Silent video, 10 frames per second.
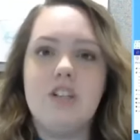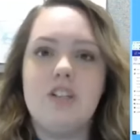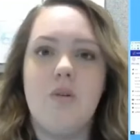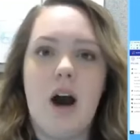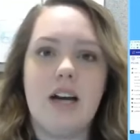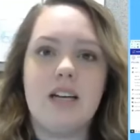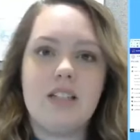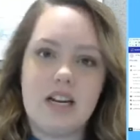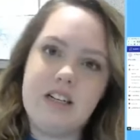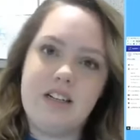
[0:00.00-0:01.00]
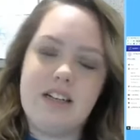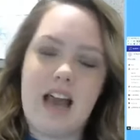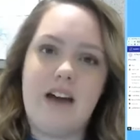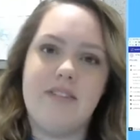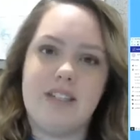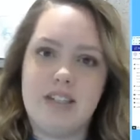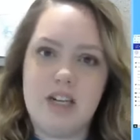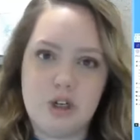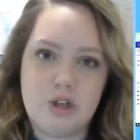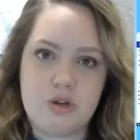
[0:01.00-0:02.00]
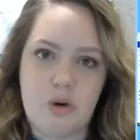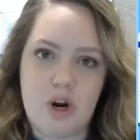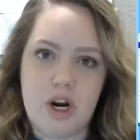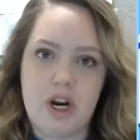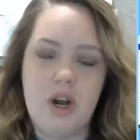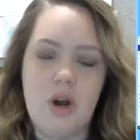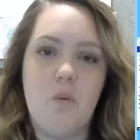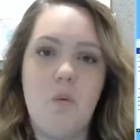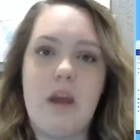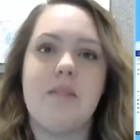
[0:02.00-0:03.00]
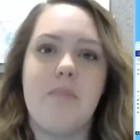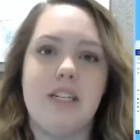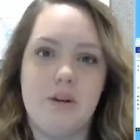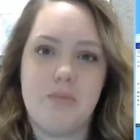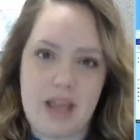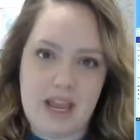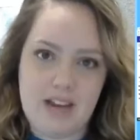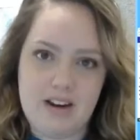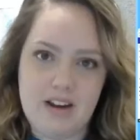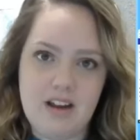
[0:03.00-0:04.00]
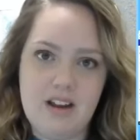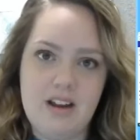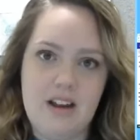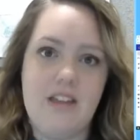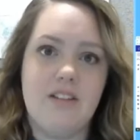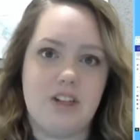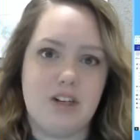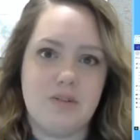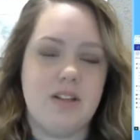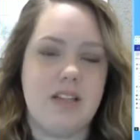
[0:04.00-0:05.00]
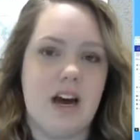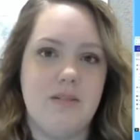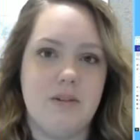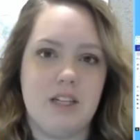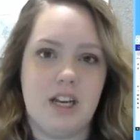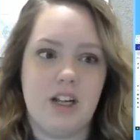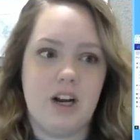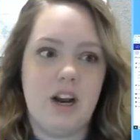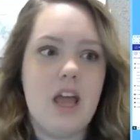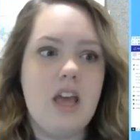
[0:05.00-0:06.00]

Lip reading: So I technically have a sender score with my domain in terms of with that in particular.